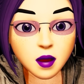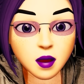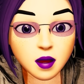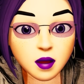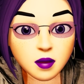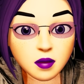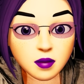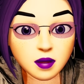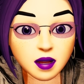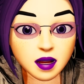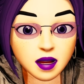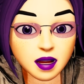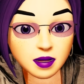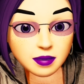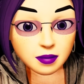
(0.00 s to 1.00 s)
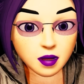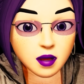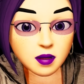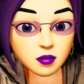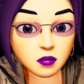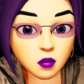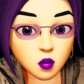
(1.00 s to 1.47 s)
And hopefully
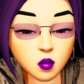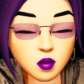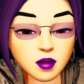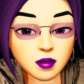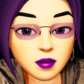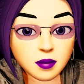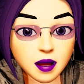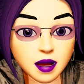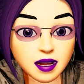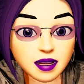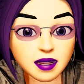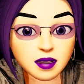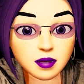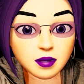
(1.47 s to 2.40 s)
Samsung will bring it back,